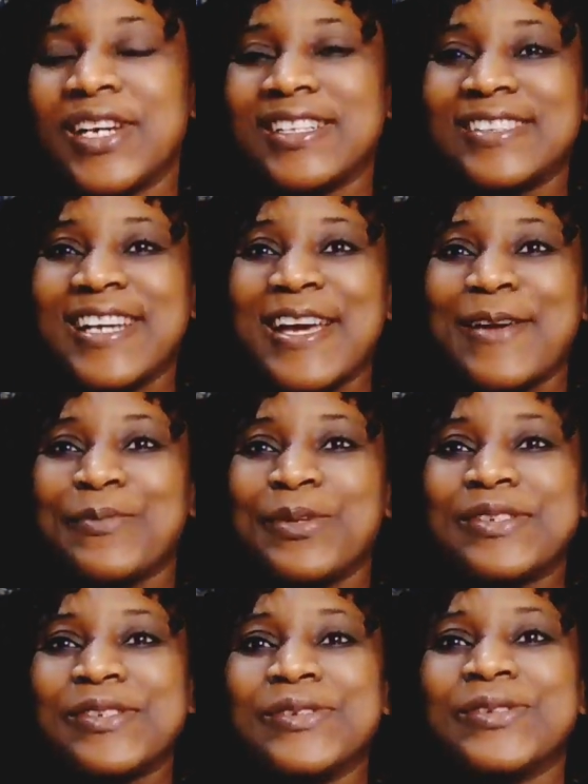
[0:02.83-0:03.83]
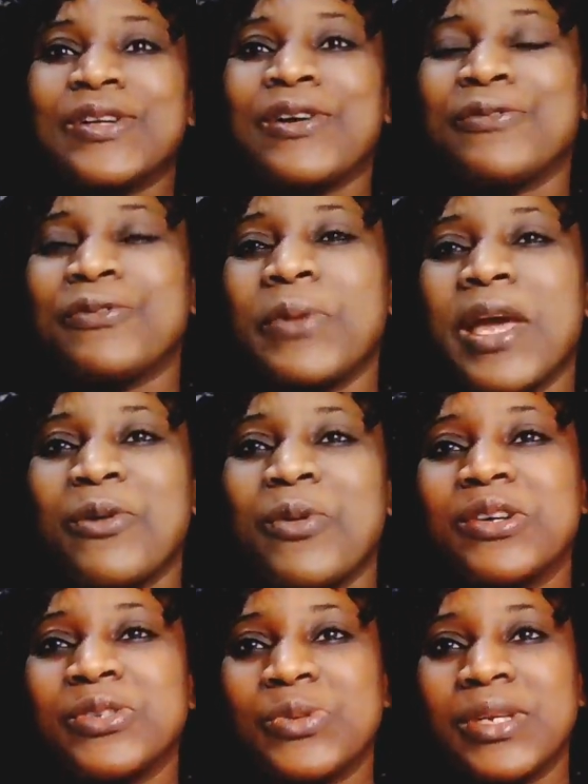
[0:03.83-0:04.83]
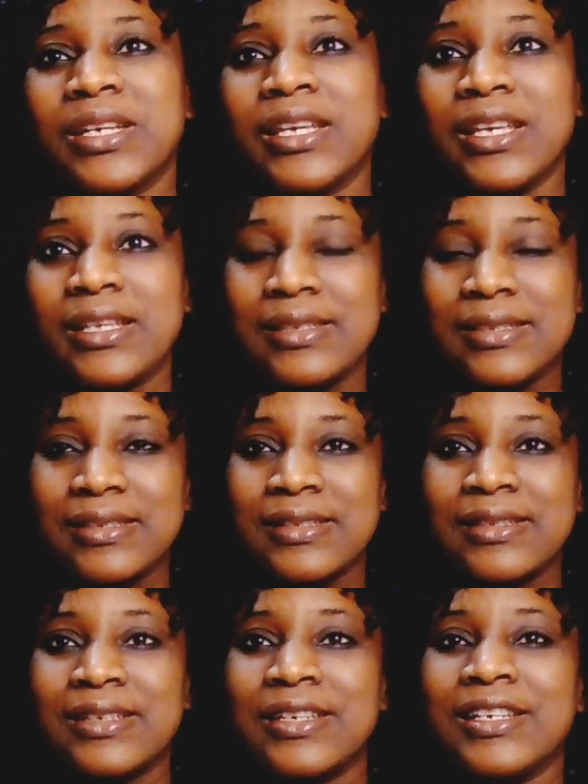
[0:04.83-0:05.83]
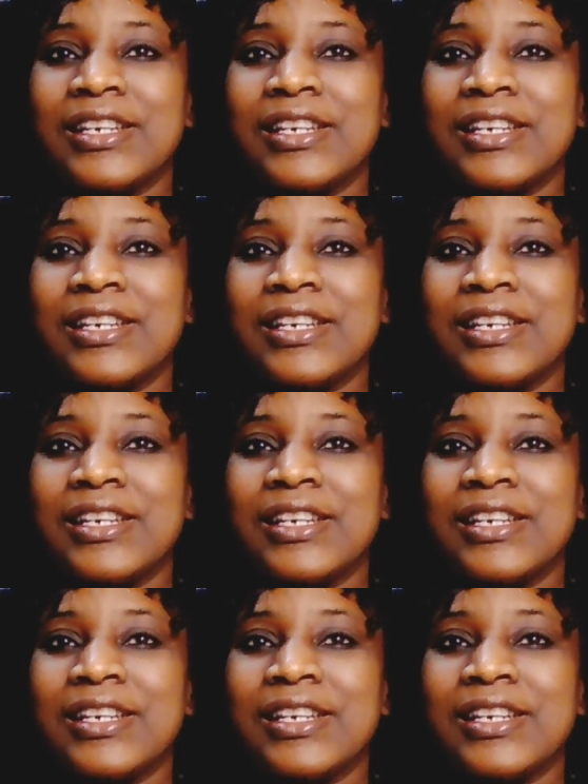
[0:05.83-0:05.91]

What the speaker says: to another episode of We Are What We Eat.